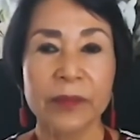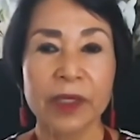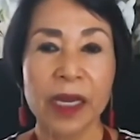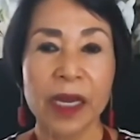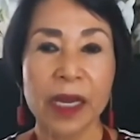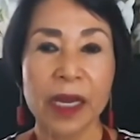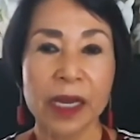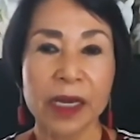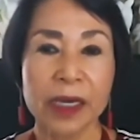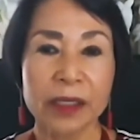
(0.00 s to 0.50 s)

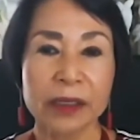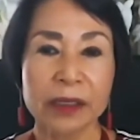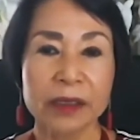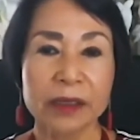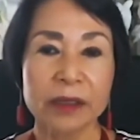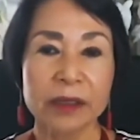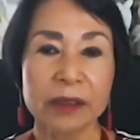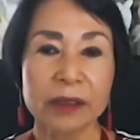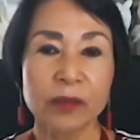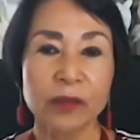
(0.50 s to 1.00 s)
And
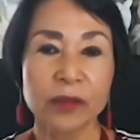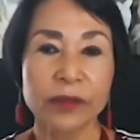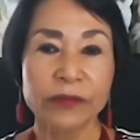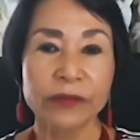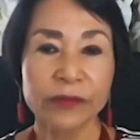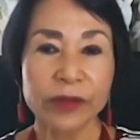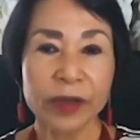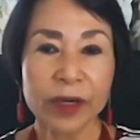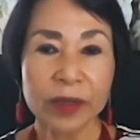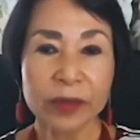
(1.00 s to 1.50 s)
we
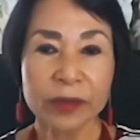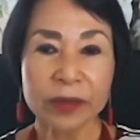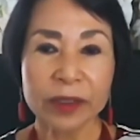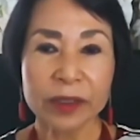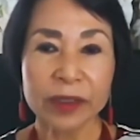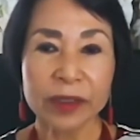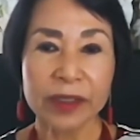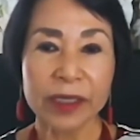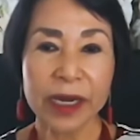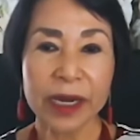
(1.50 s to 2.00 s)
felt
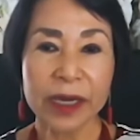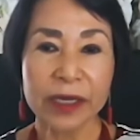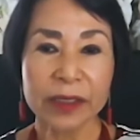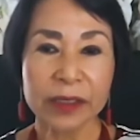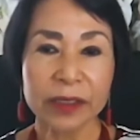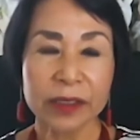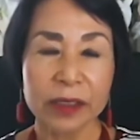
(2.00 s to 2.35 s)
that